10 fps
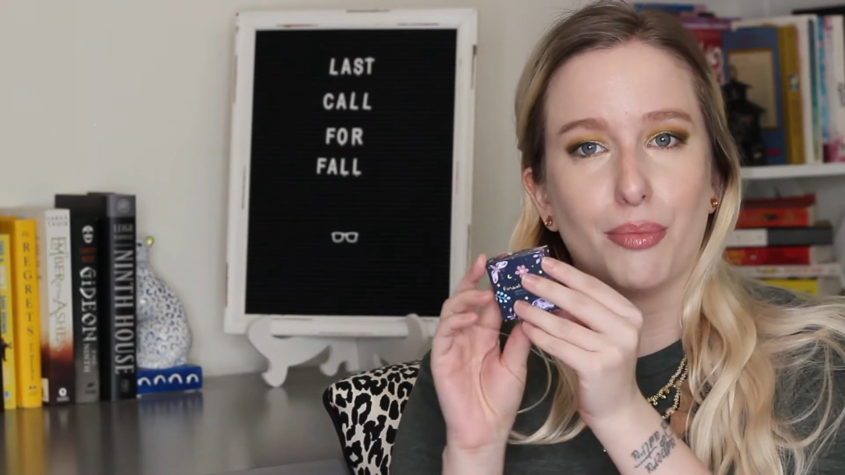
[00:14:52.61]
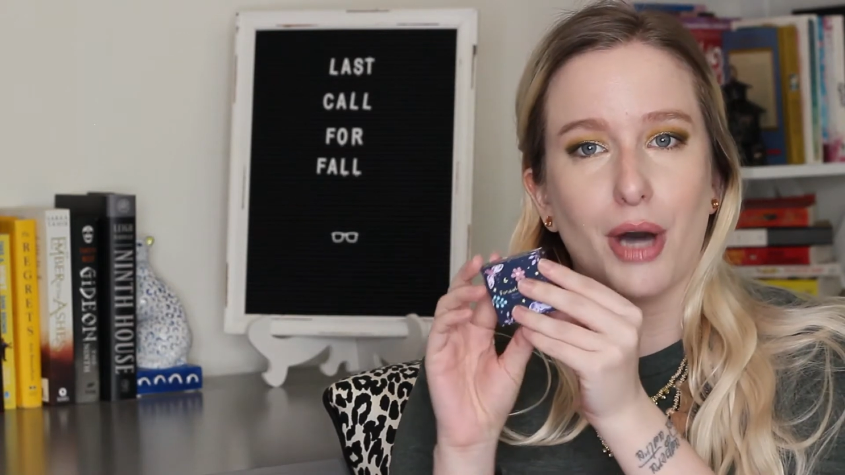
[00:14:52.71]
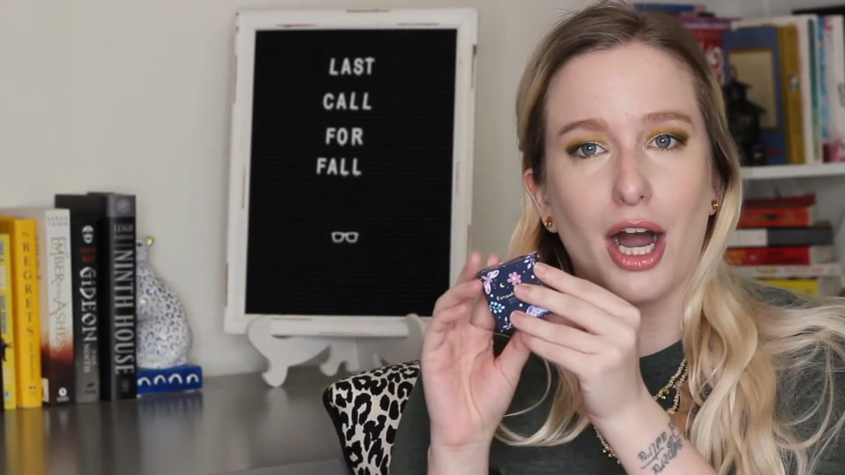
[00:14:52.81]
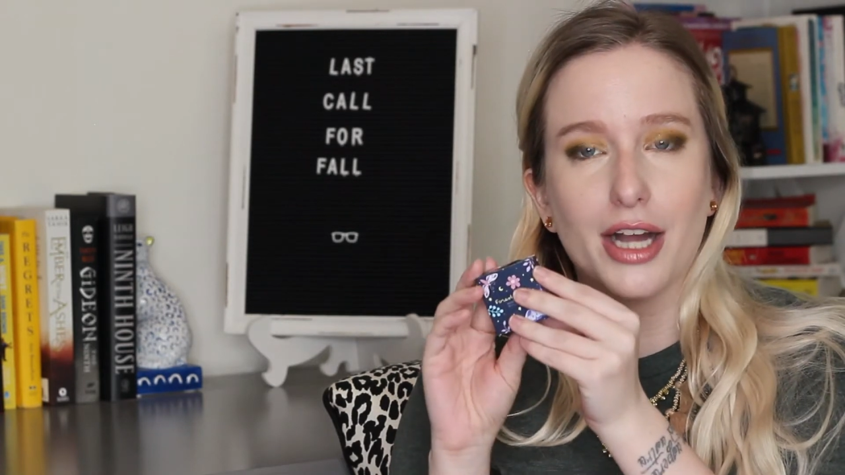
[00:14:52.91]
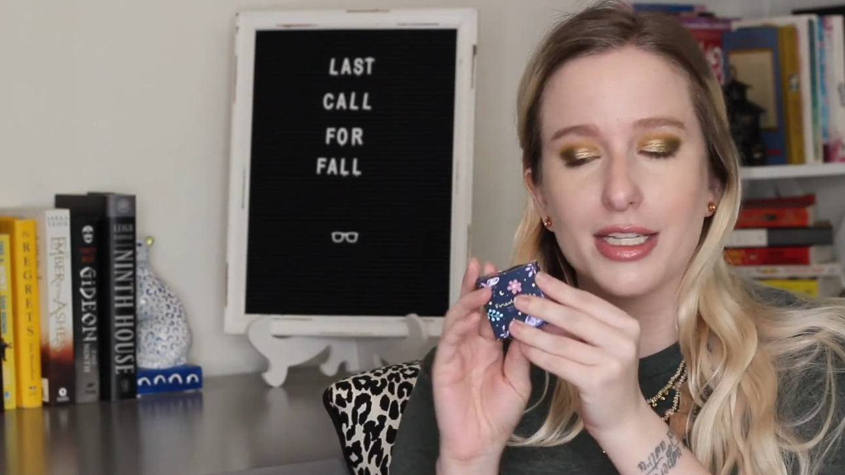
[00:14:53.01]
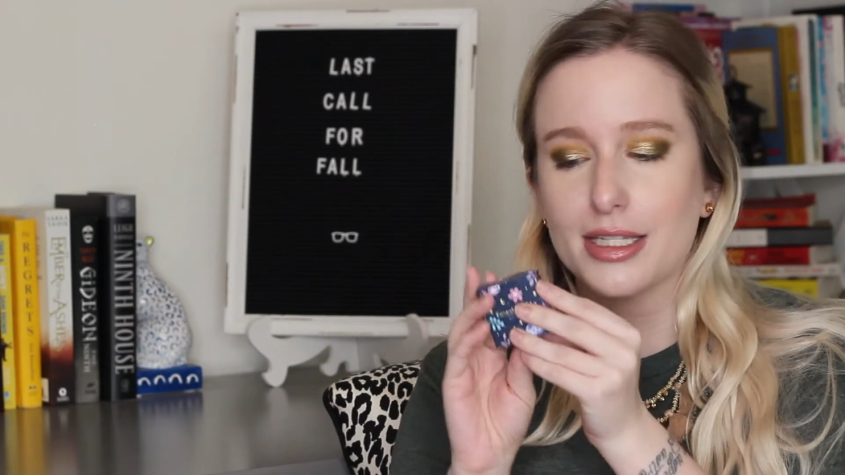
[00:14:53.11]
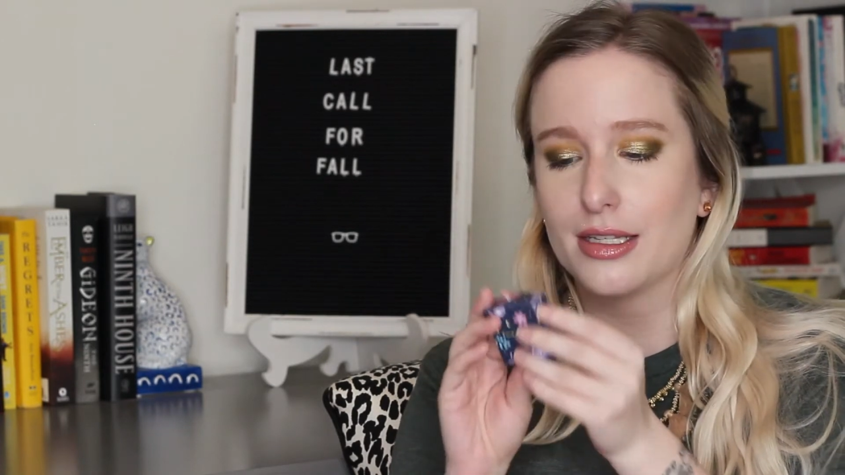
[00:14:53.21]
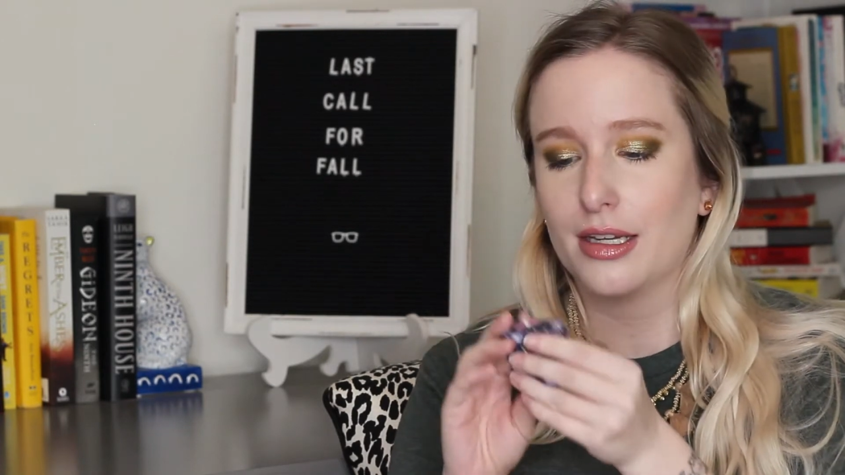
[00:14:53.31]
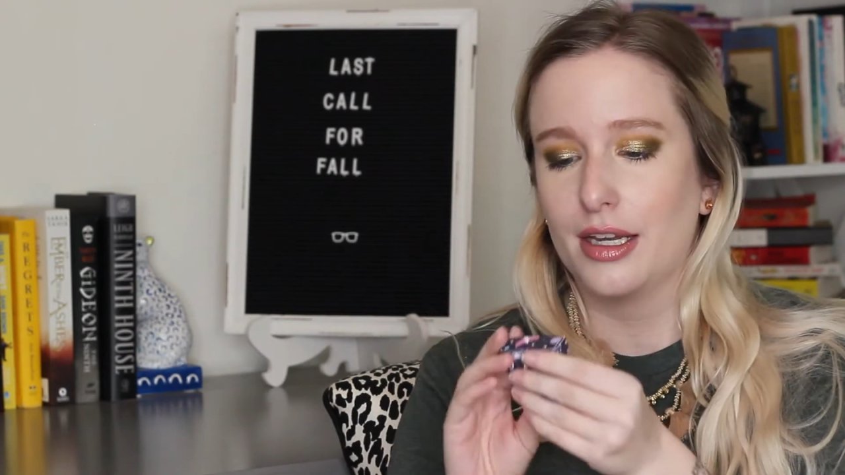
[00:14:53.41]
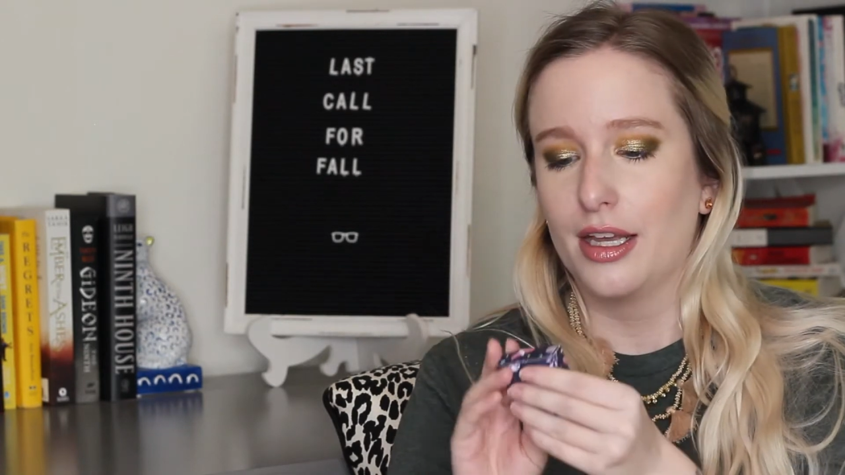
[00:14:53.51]

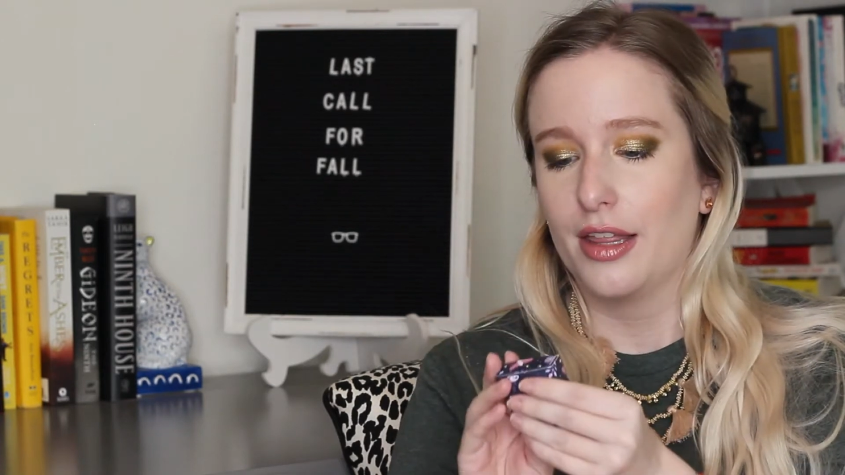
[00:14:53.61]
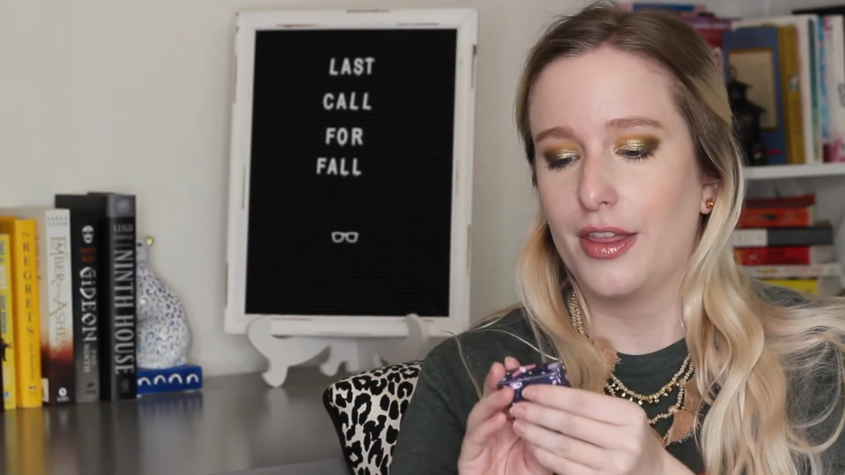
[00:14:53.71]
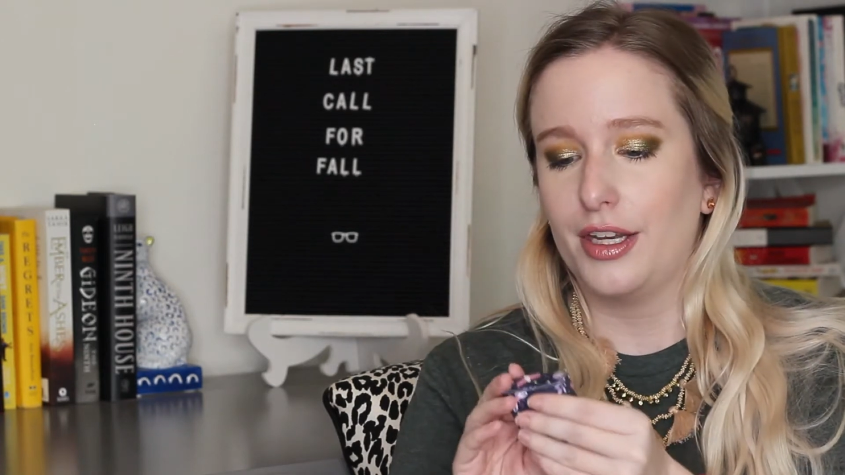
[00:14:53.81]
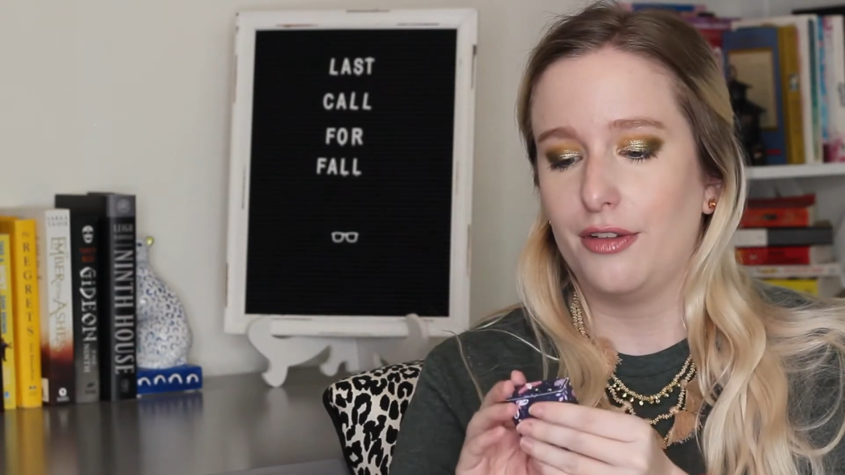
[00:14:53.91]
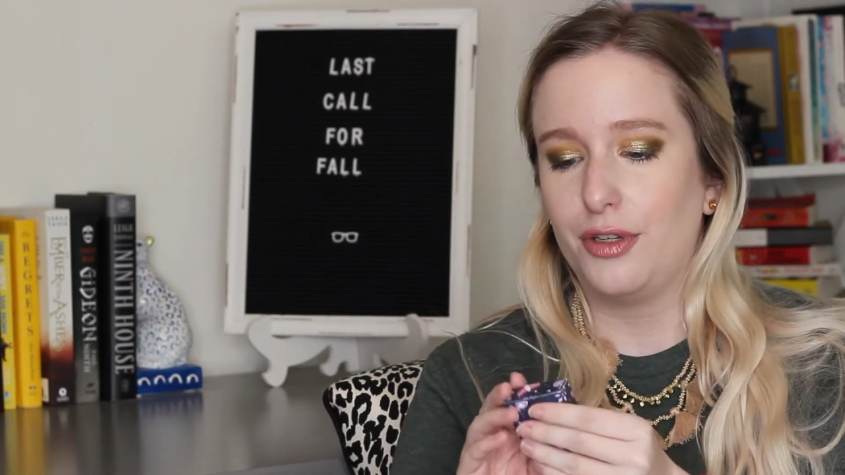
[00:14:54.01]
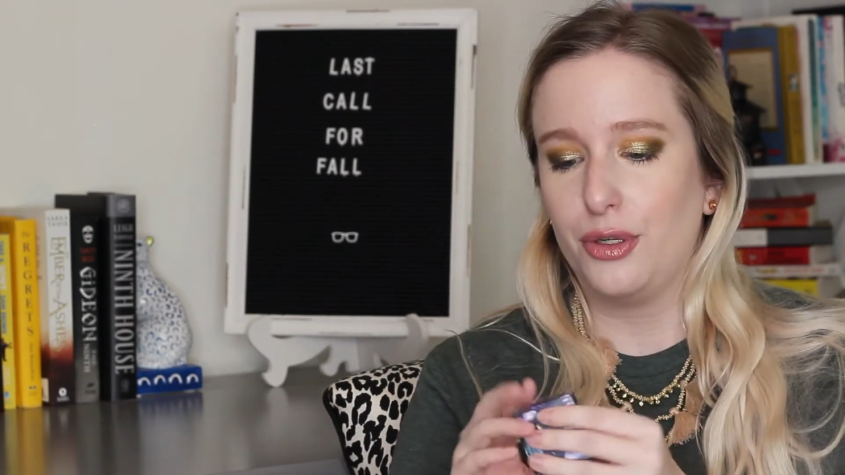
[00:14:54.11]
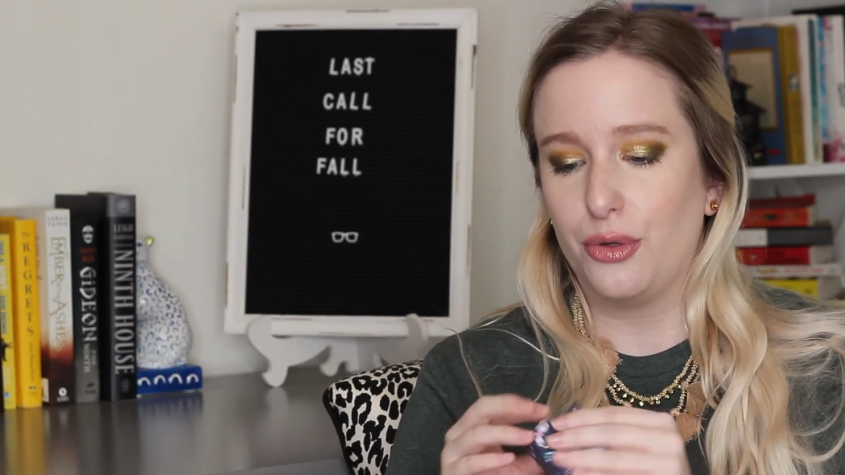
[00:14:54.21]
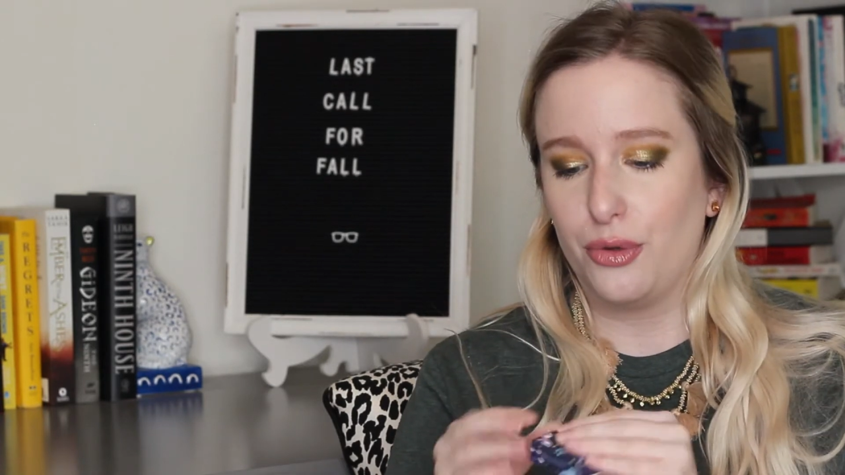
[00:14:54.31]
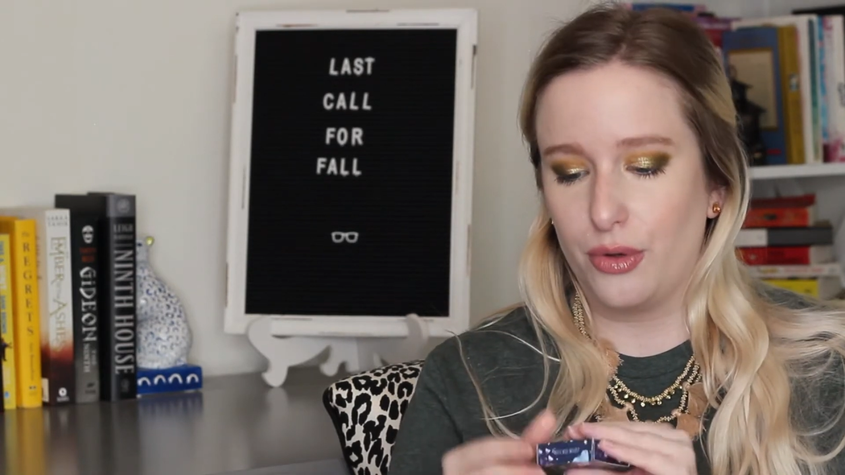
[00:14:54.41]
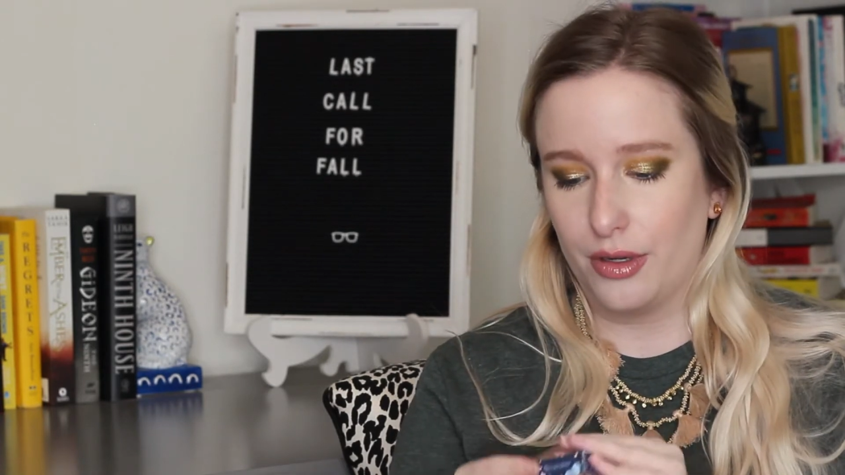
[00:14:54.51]
box that if
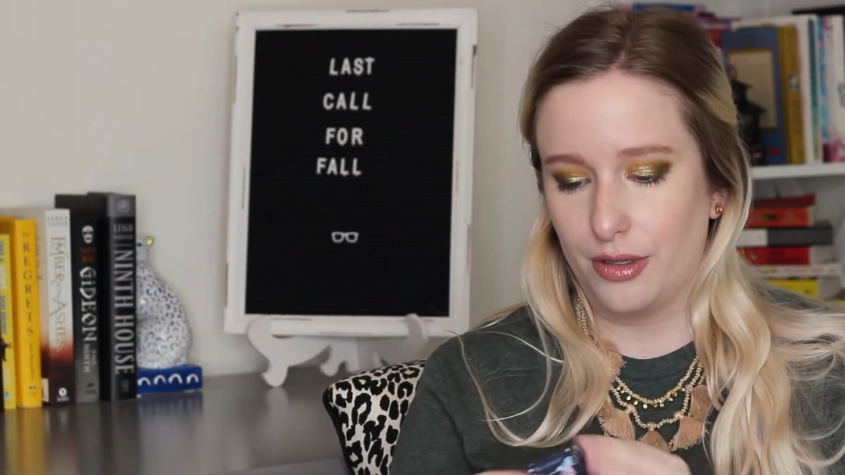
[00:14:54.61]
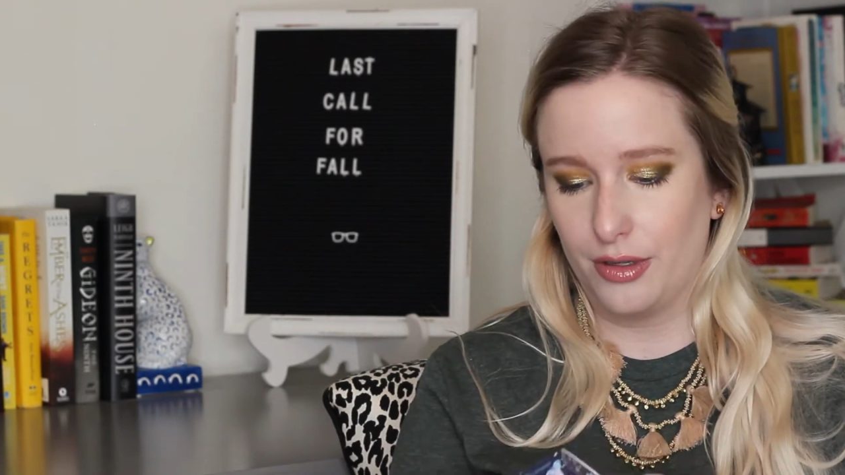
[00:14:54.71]
you